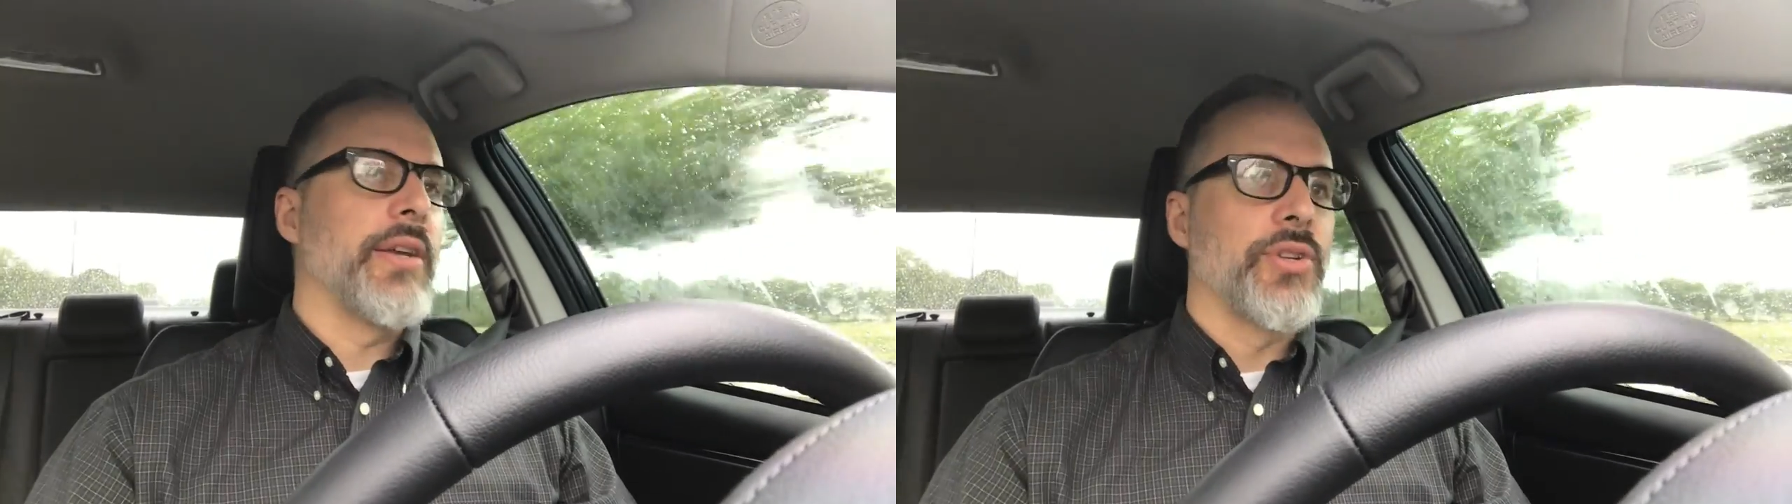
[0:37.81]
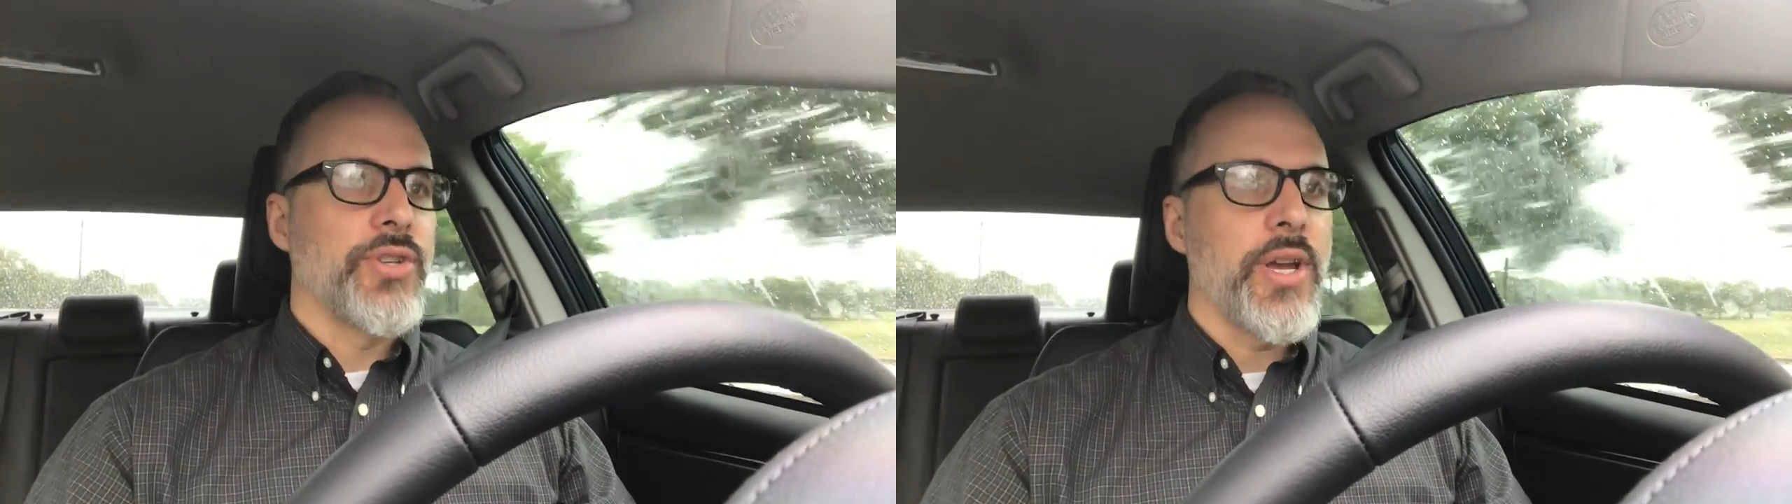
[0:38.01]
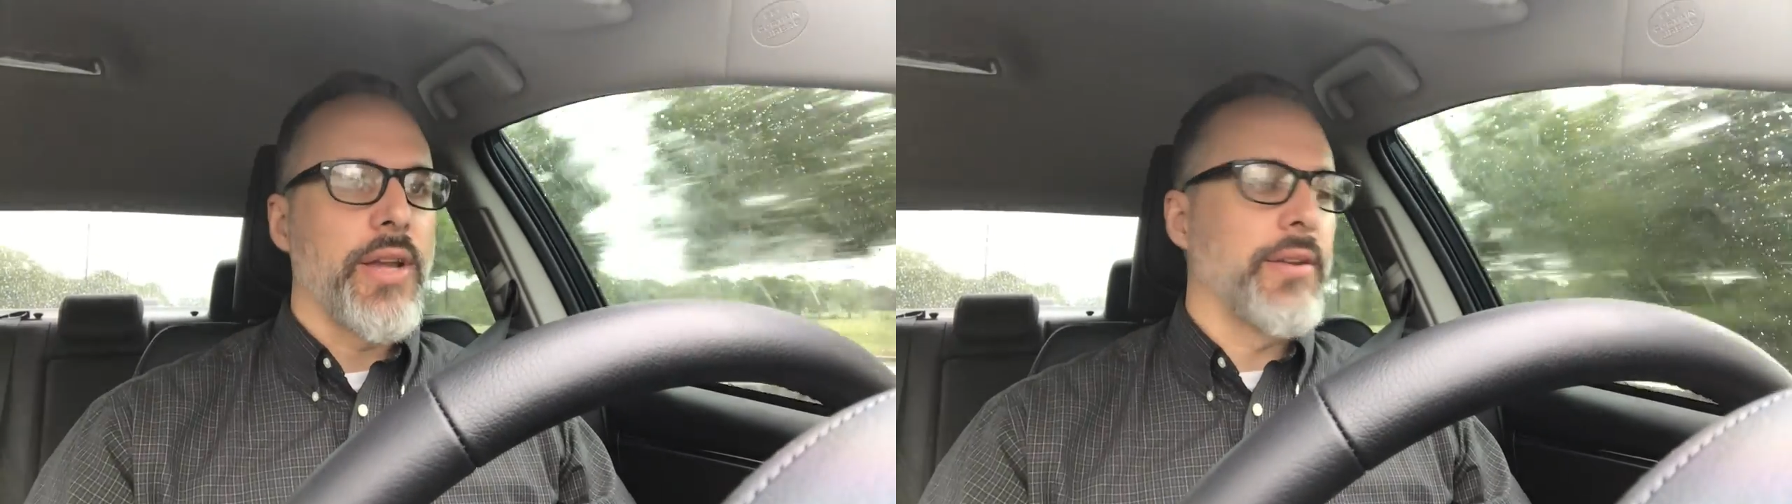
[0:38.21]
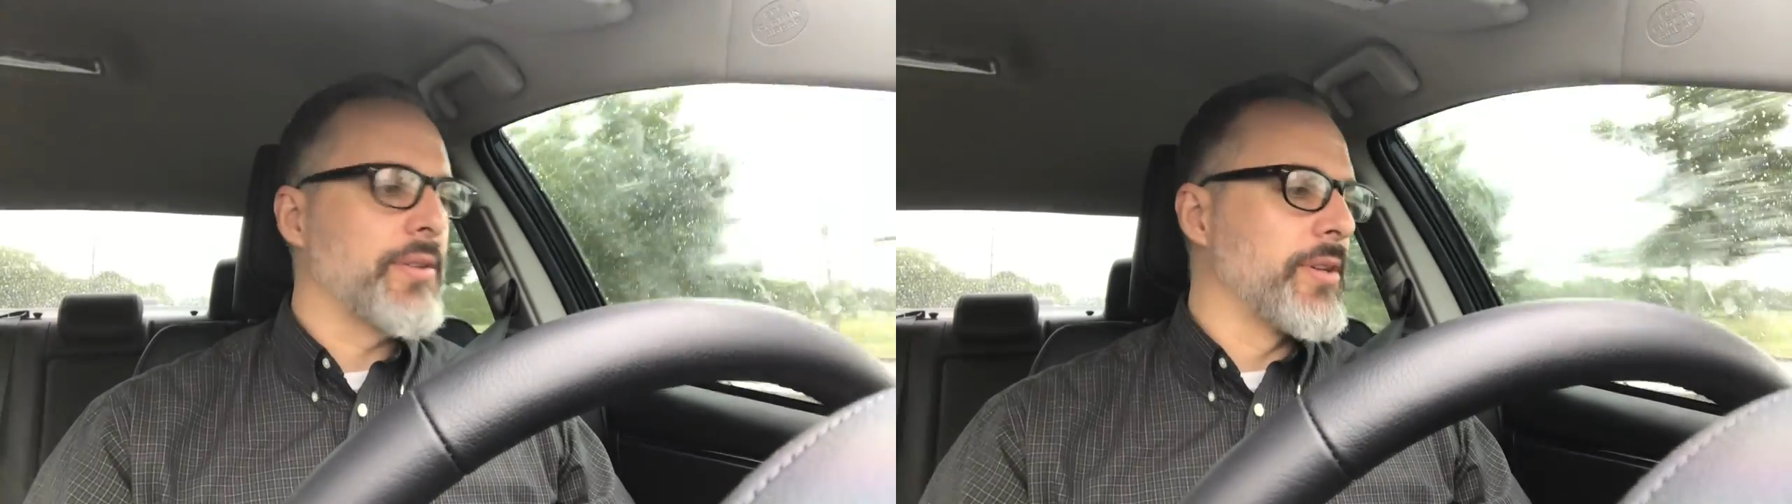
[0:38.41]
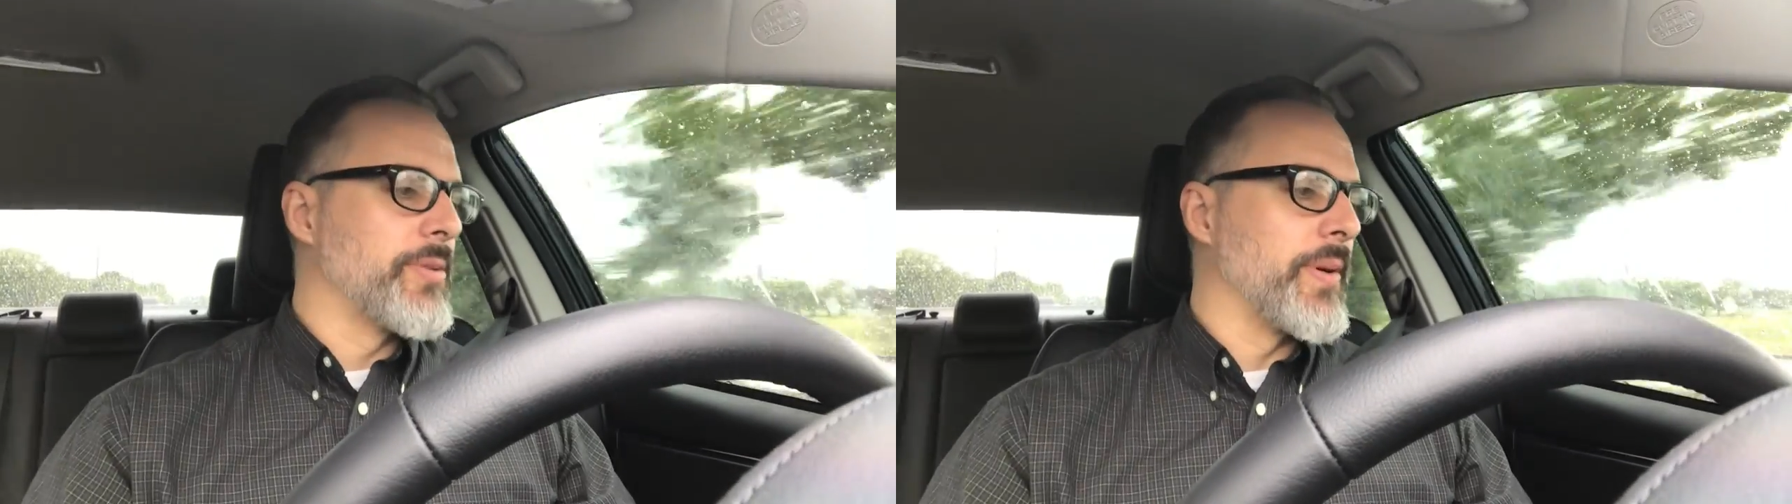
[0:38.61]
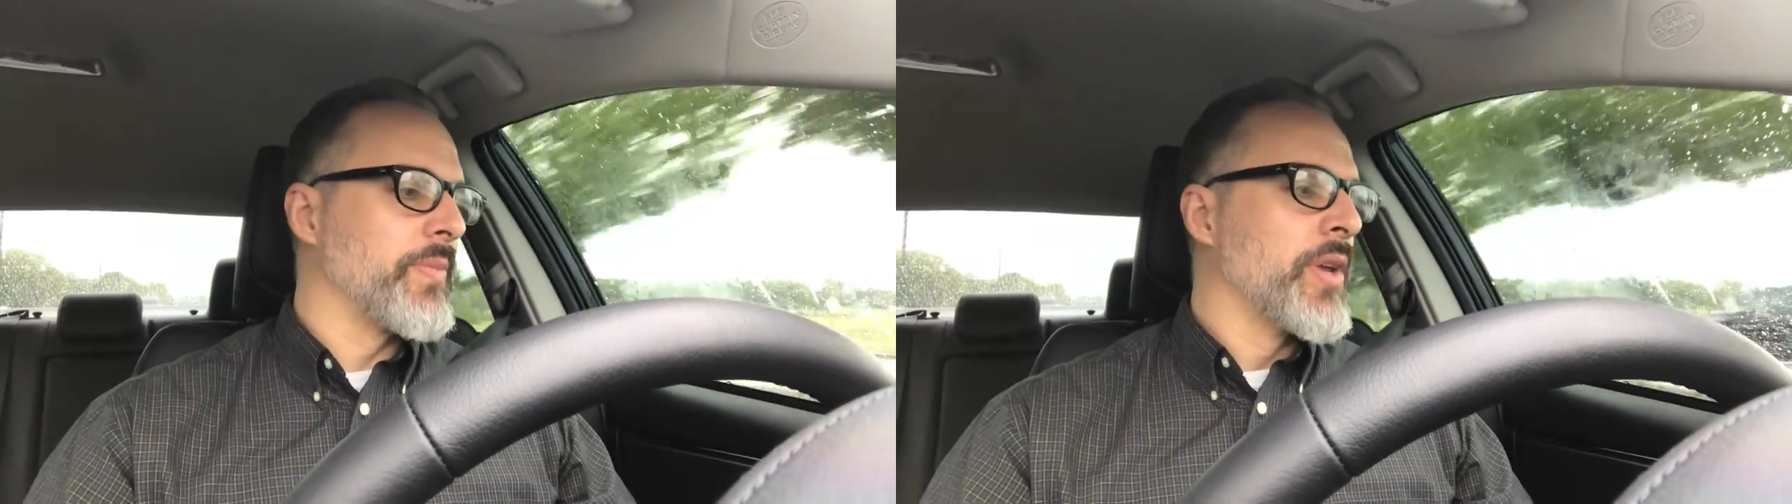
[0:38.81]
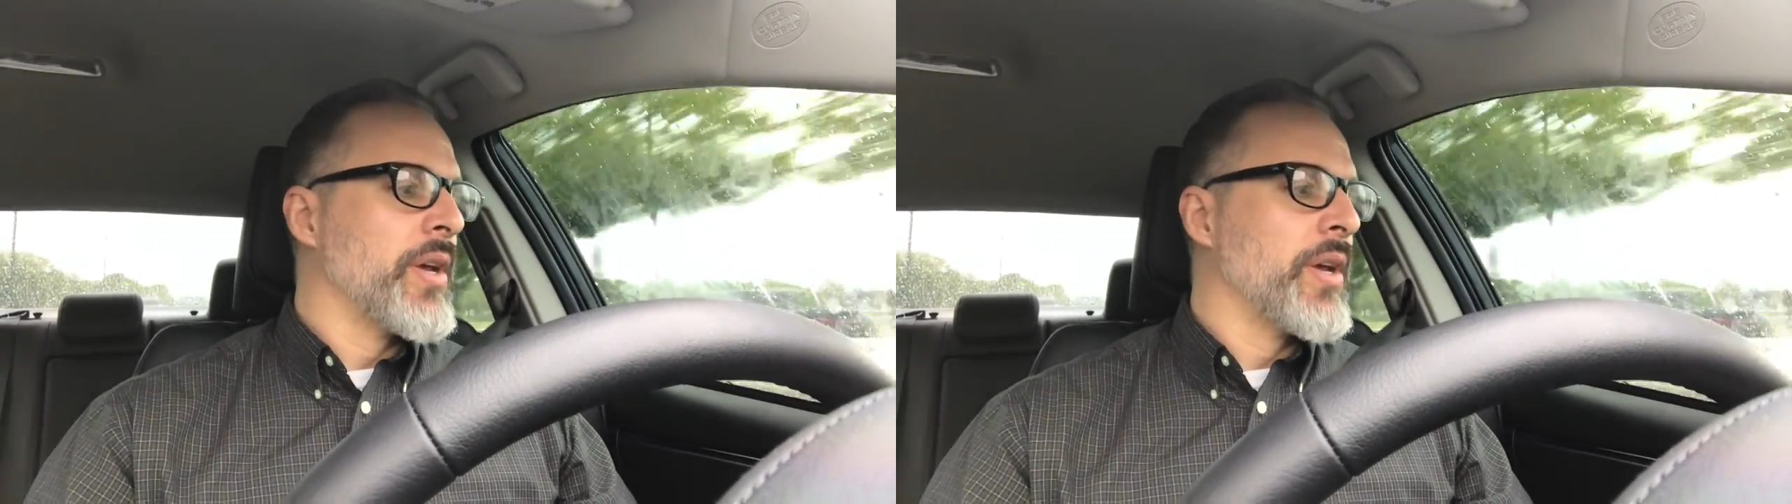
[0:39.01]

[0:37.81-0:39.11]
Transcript: is shed." Excuse me.